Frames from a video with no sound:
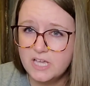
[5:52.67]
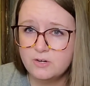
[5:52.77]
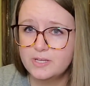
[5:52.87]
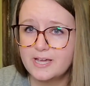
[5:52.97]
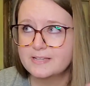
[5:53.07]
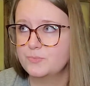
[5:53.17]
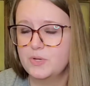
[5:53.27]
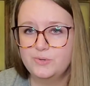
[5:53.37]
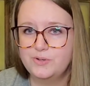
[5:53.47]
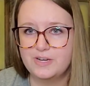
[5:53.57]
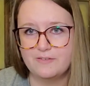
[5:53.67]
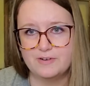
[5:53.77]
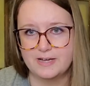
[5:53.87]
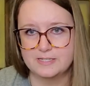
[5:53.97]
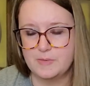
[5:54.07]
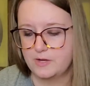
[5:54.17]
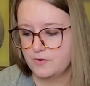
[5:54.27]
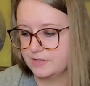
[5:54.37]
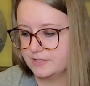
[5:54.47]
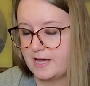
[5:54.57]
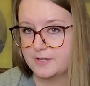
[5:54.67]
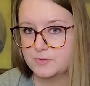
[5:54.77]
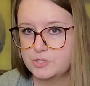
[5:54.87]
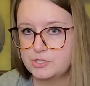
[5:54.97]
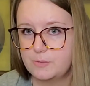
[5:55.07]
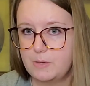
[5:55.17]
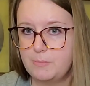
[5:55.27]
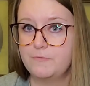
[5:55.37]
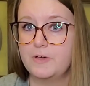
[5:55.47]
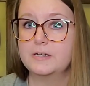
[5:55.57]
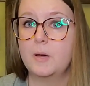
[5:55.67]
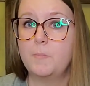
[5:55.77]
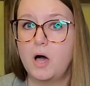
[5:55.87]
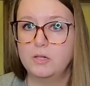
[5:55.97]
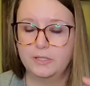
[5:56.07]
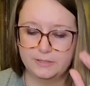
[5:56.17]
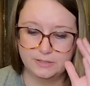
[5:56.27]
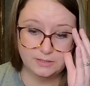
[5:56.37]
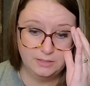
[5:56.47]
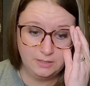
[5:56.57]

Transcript: I don't like ice. We don't even have an ice maker in this house, which some people find appalling.